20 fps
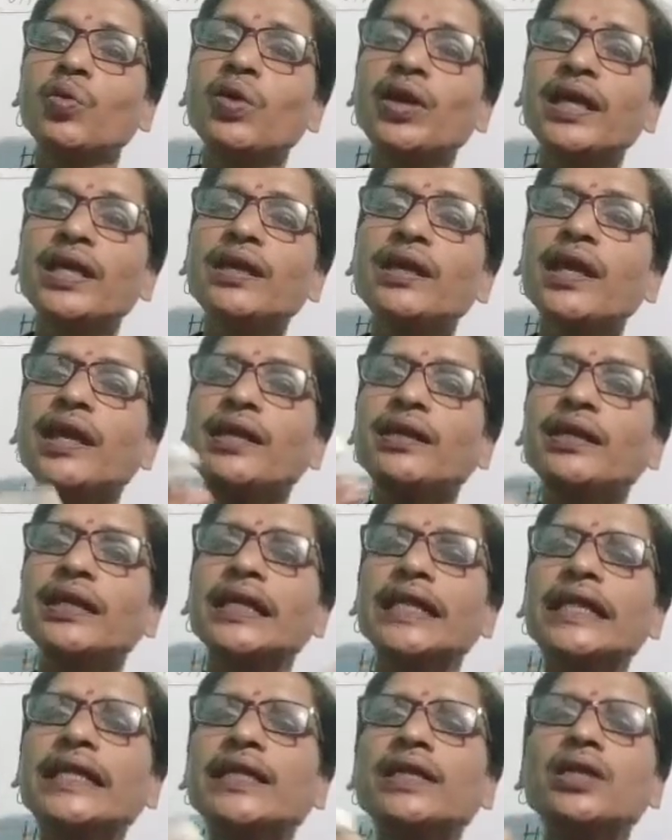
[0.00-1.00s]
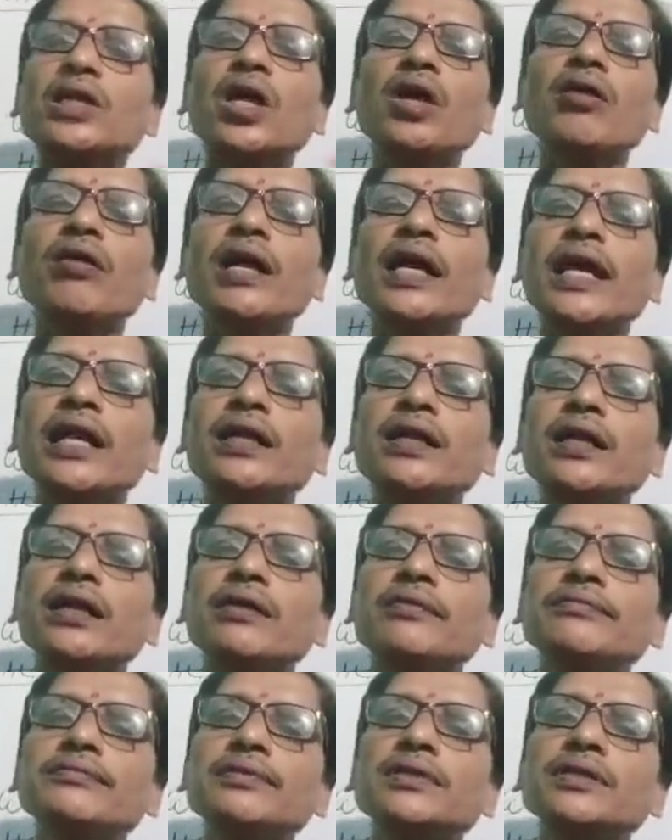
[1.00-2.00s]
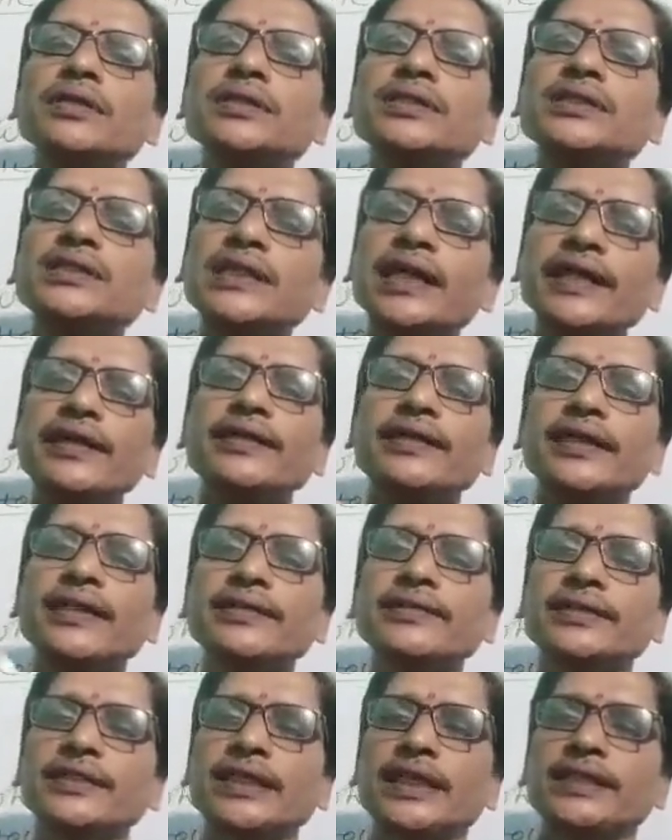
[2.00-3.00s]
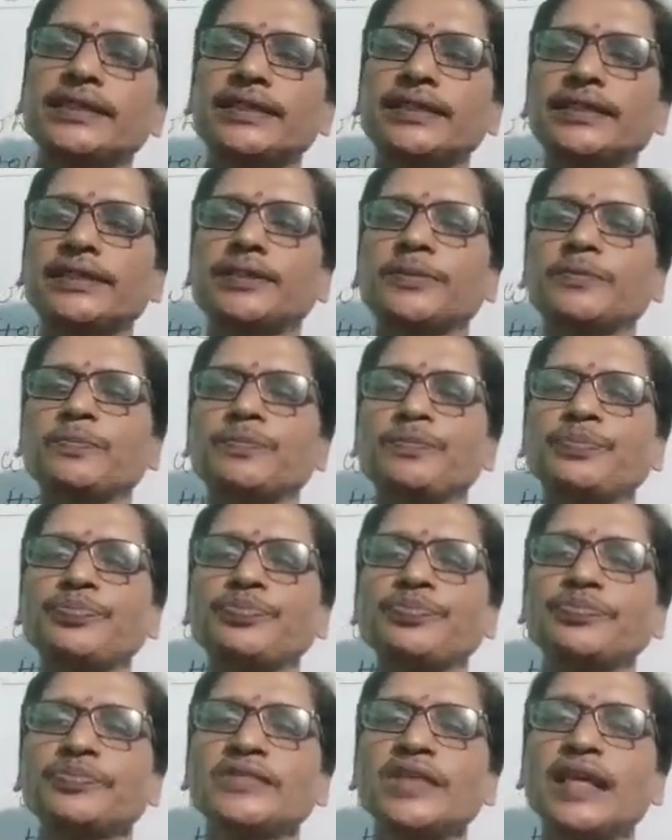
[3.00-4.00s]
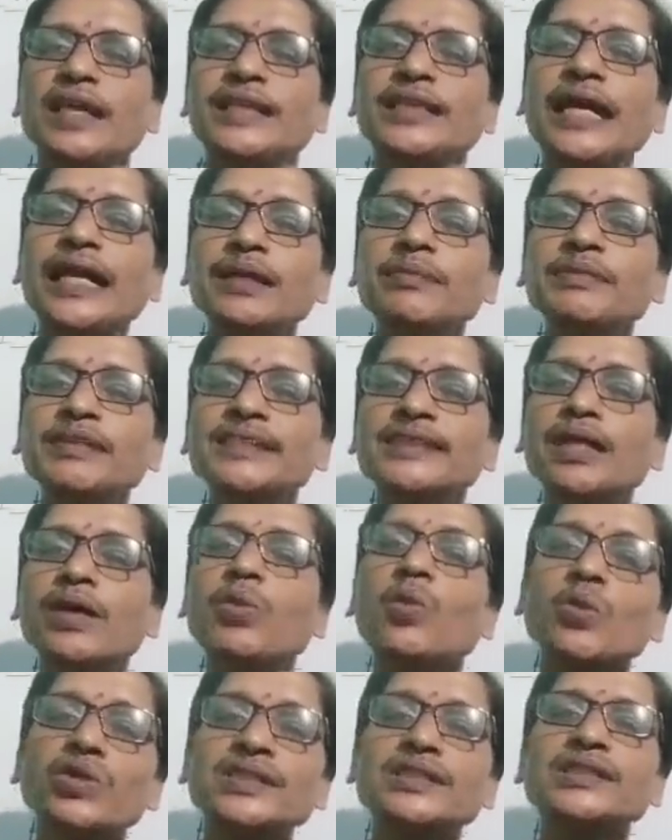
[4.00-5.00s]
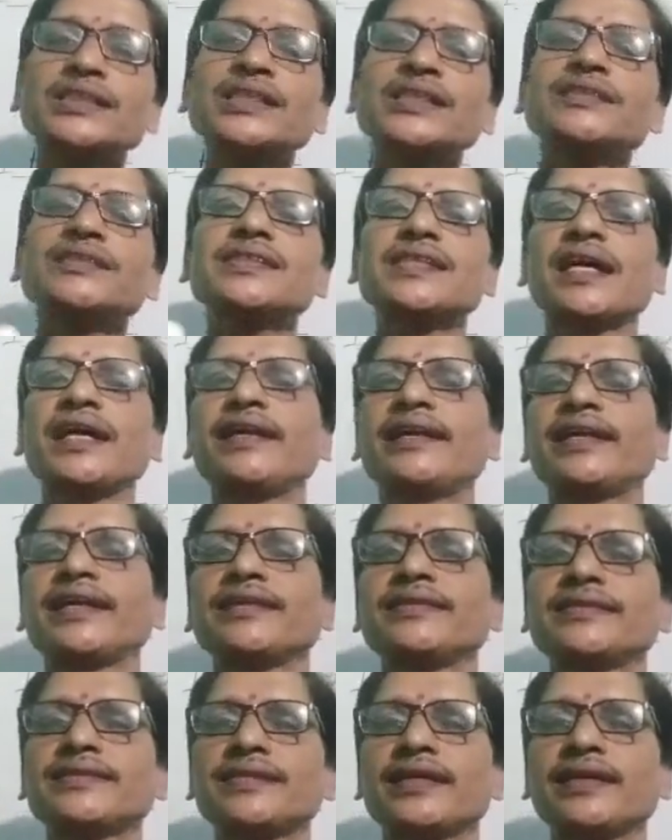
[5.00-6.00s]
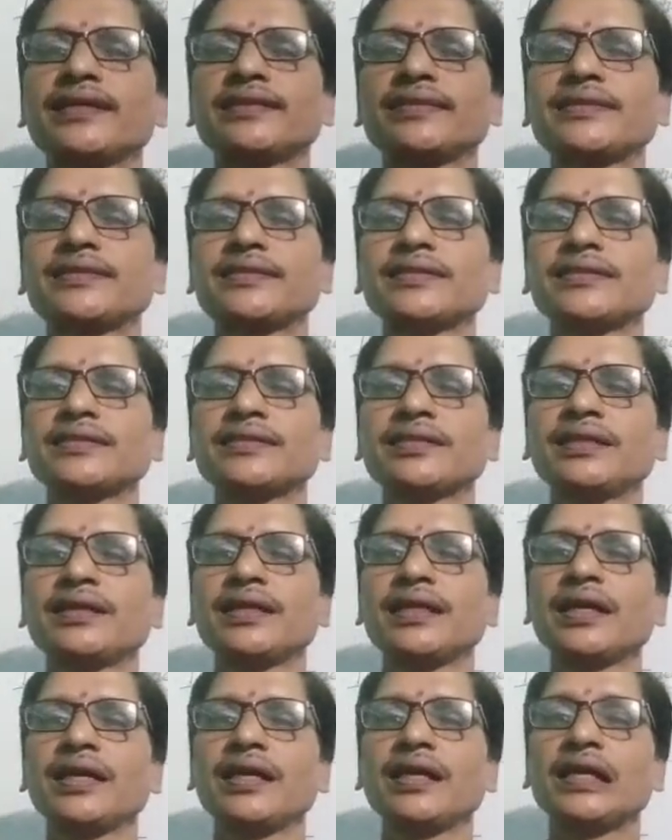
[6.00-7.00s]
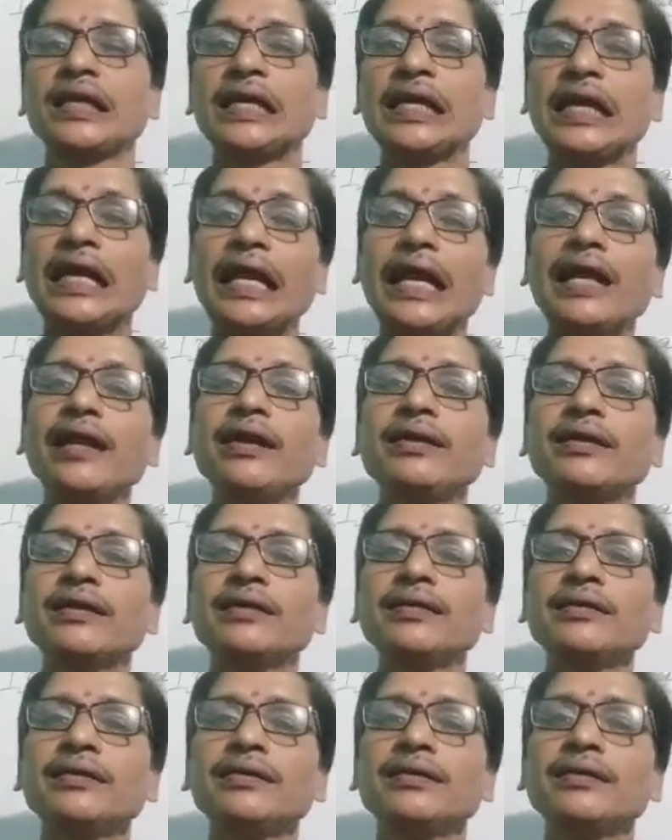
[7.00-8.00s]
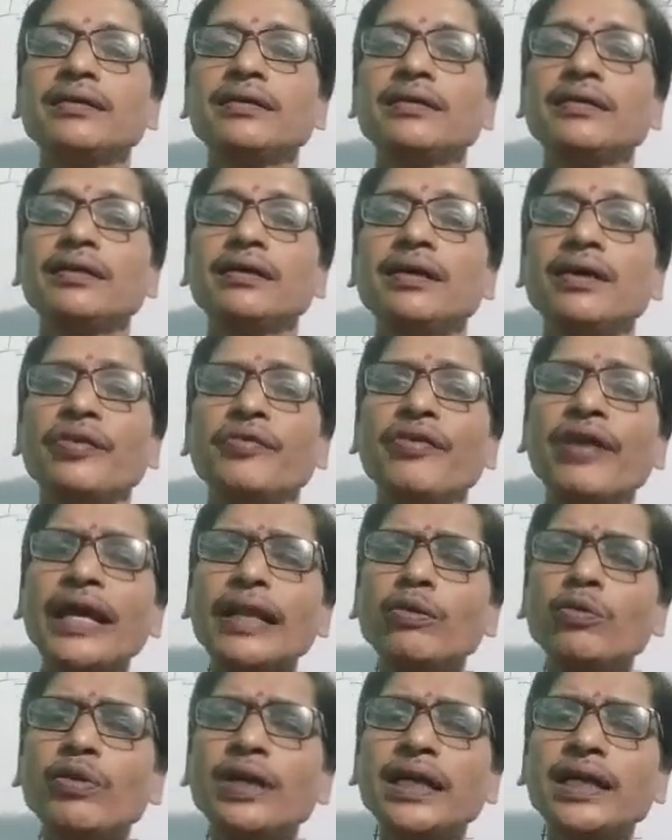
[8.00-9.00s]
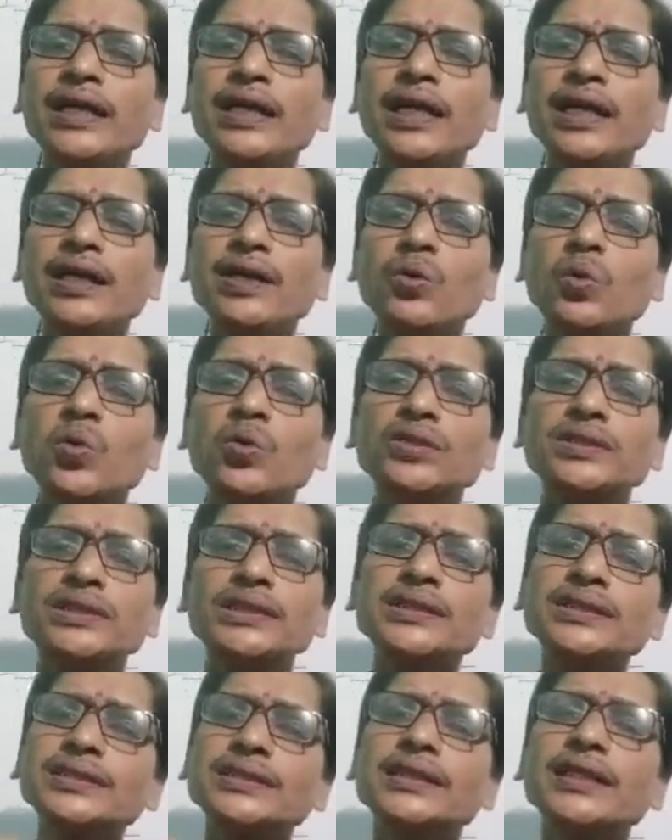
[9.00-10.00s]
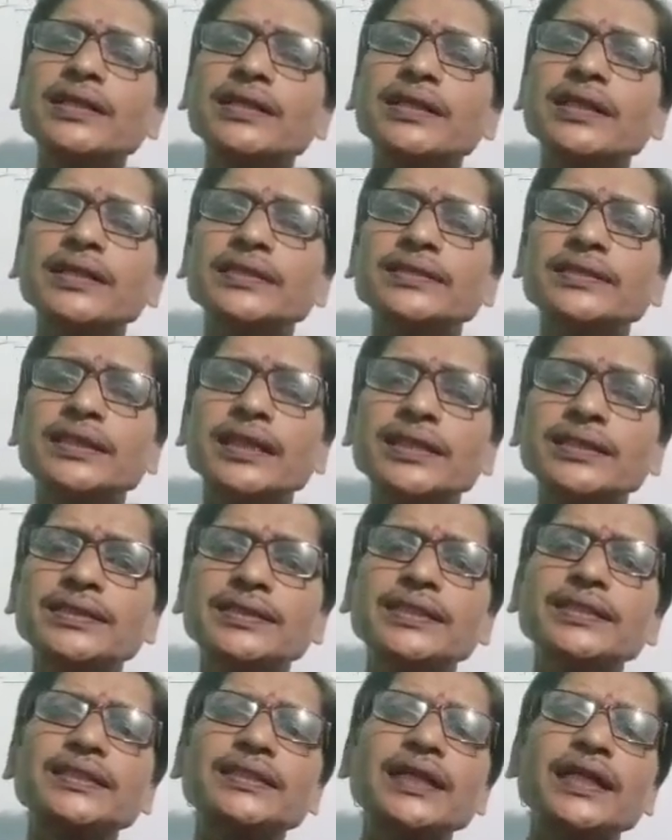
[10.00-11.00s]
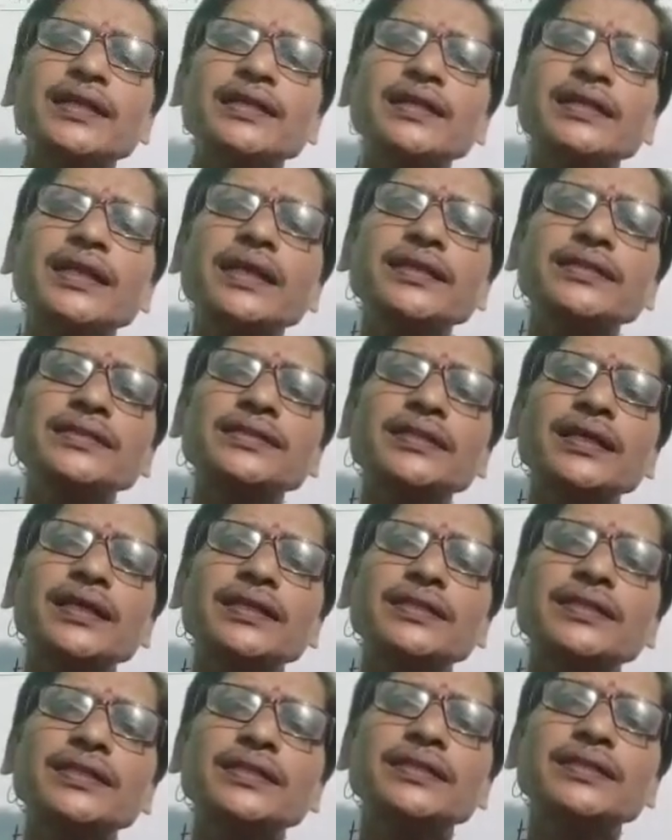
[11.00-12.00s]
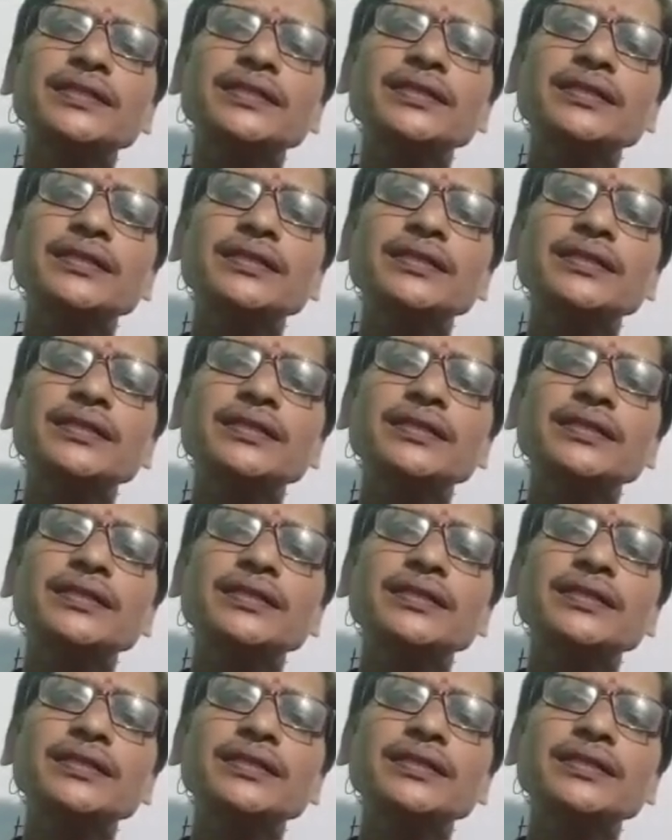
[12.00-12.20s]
to create interrogative sentences. That means question sentences. And when we create question sentences, the sentences